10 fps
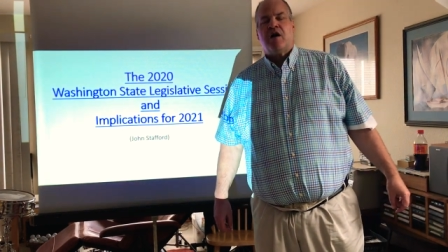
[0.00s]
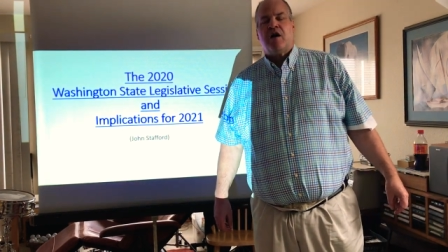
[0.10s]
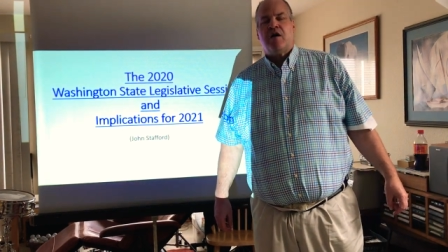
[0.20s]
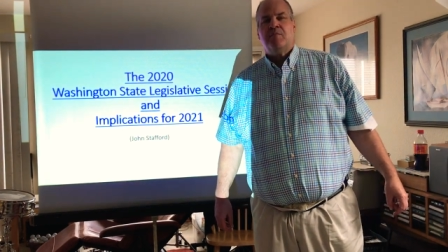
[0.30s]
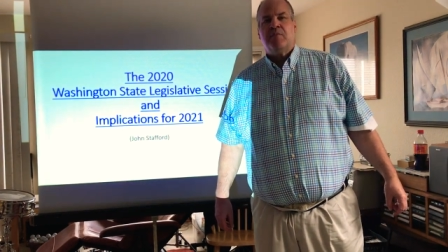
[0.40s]

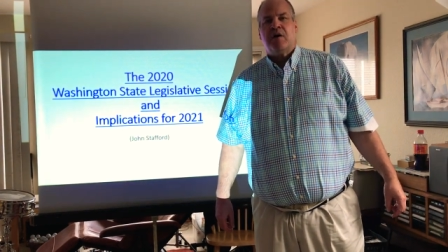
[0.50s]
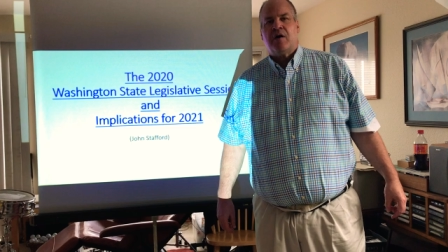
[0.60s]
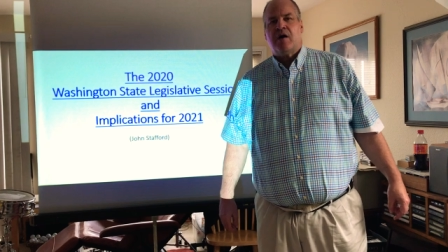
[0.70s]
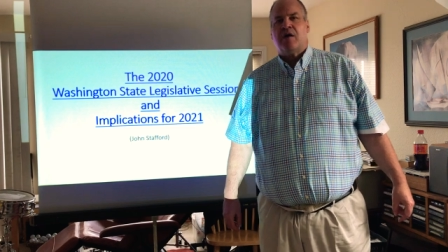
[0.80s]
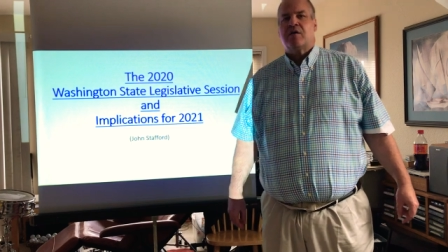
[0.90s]
I'm
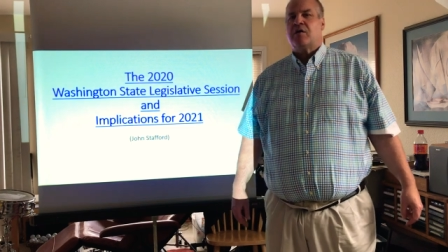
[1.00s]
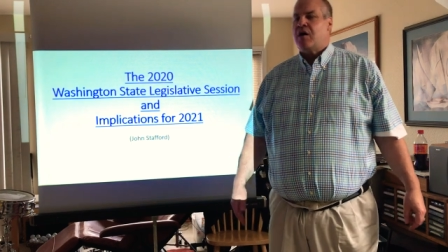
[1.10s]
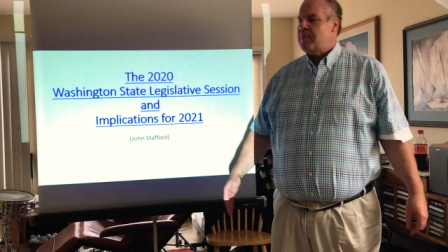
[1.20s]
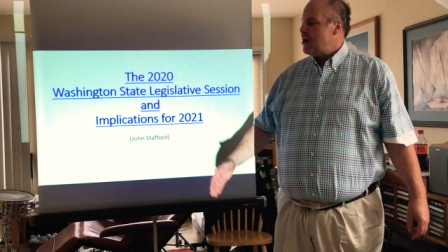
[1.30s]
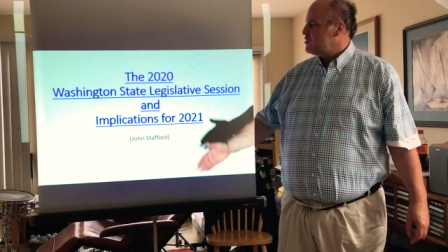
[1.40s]

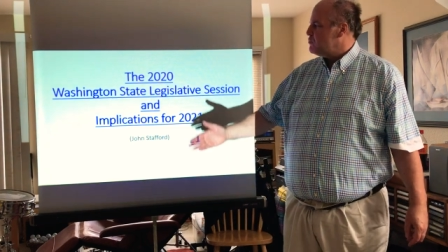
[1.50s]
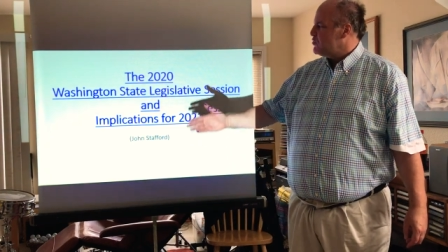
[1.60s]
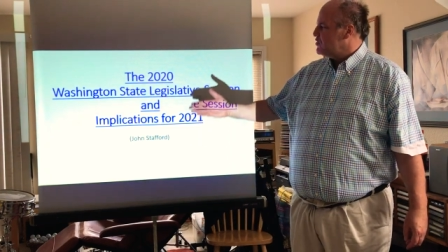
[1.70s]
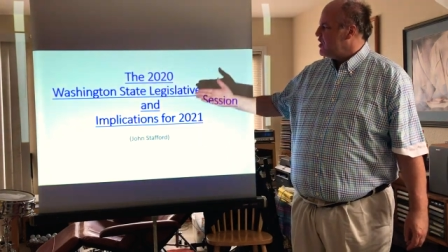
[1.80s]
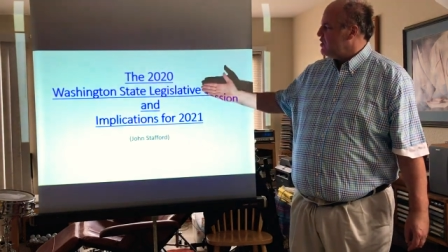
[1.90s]
about to
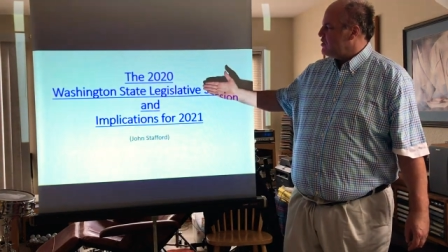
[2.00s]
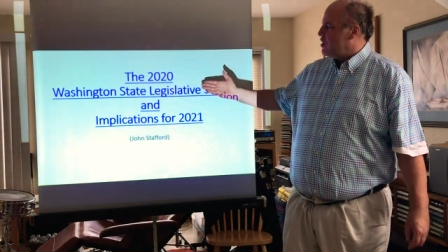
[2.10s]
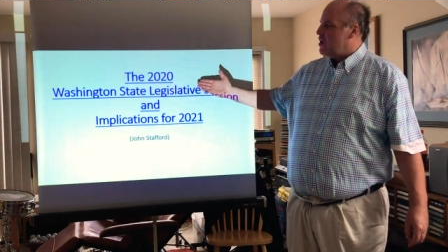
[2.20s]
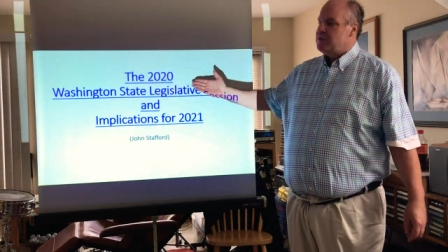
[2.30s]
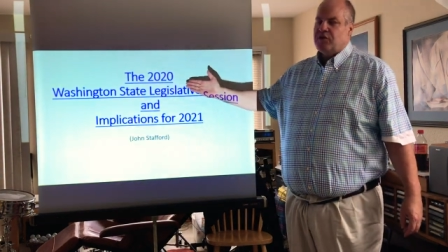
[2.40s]
present
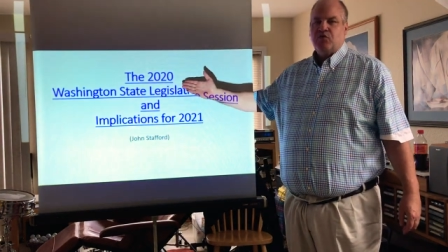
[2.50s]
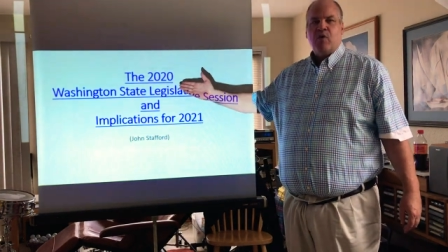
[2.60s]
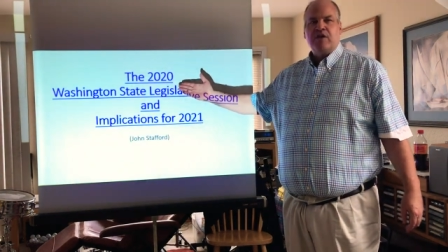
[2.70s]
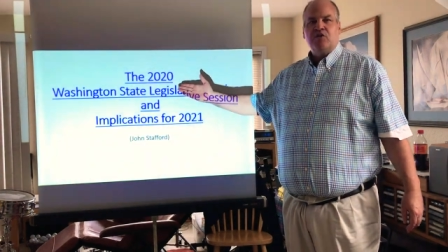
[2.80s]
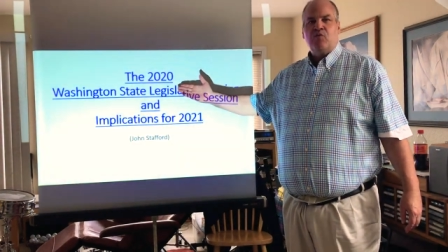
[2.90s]
on the
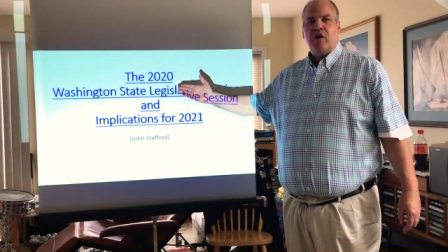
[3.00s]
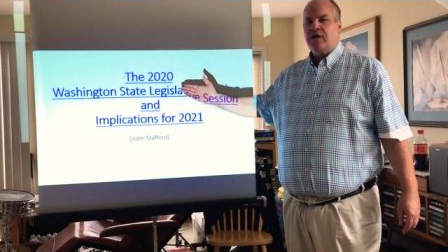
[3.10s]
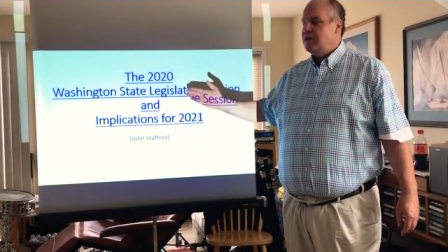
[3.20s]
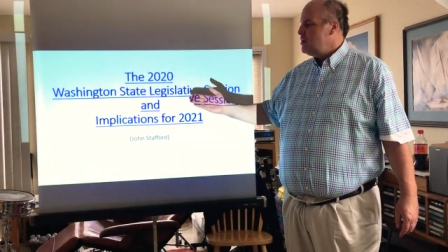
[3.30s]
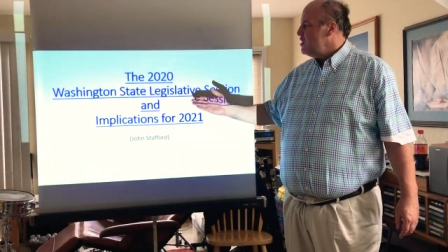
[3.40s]

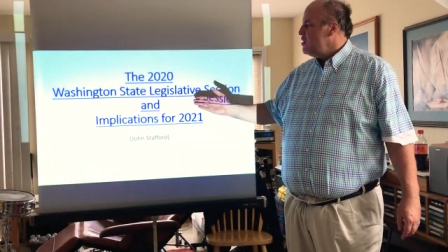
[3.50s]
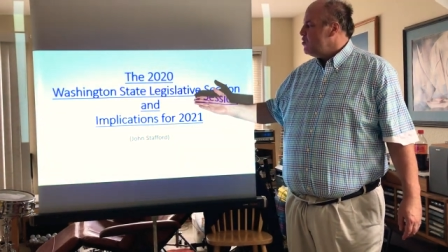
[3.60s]
2020